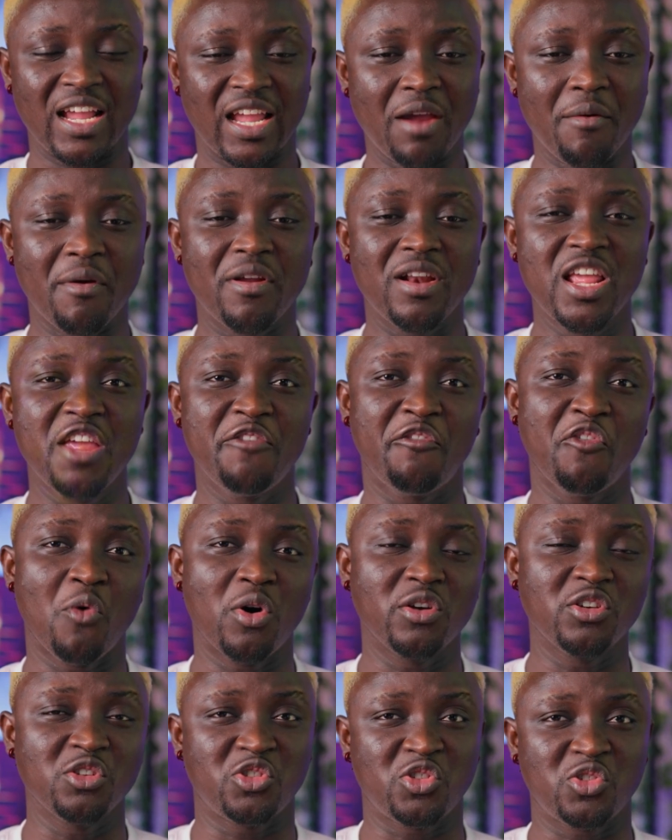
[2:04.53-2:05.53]
currently if you
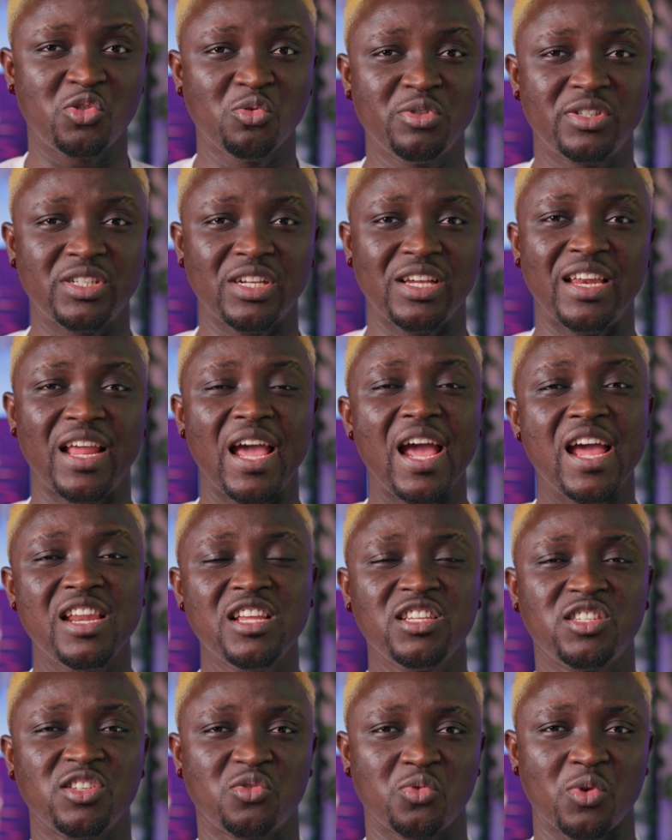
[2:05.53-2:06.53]
want to shoot in
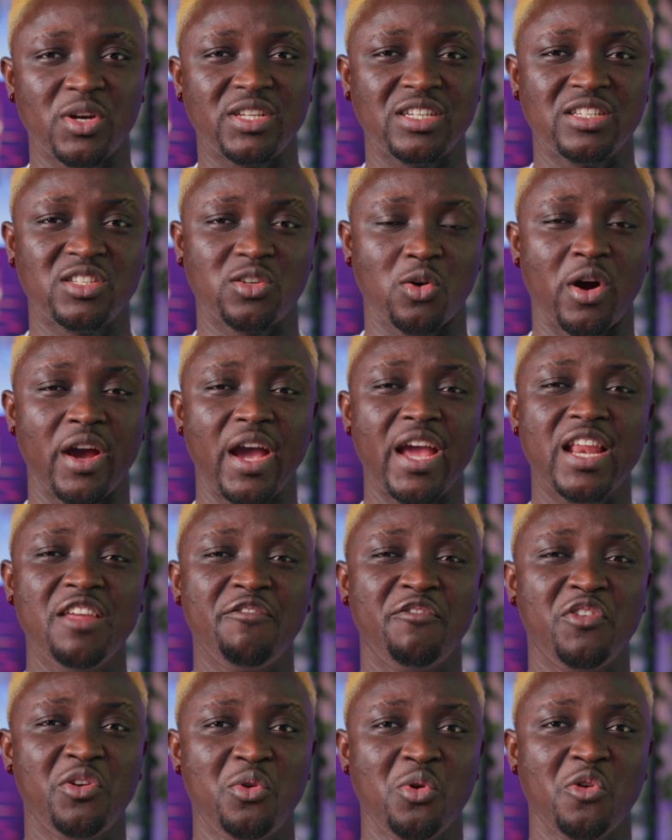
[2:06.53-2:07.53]
any situations or
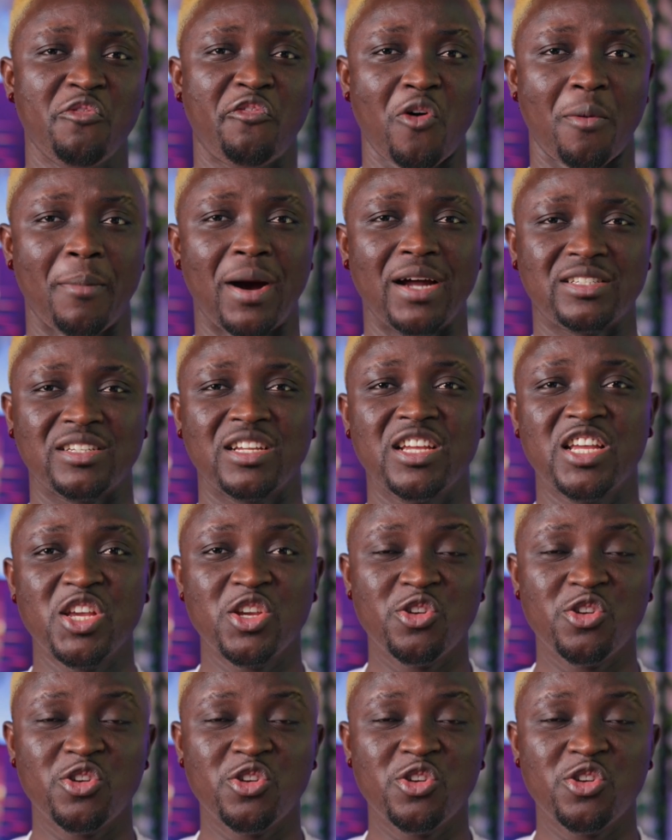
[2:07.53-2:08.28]
any video format,